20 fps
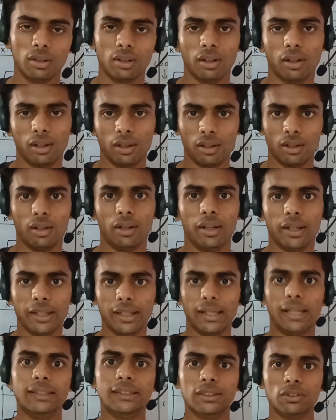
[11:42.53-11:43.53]

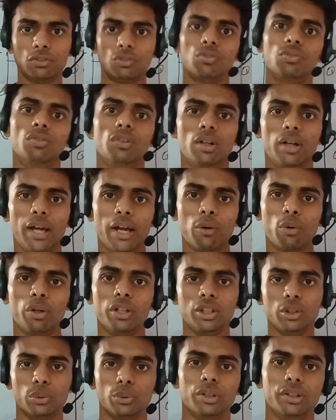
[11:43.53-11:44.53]
as is
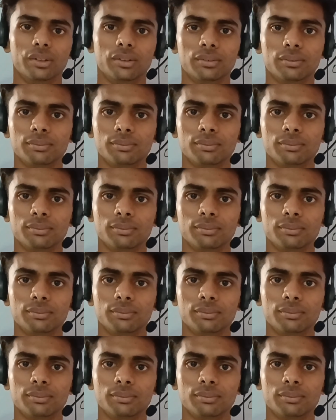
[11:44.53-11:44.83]
according to it.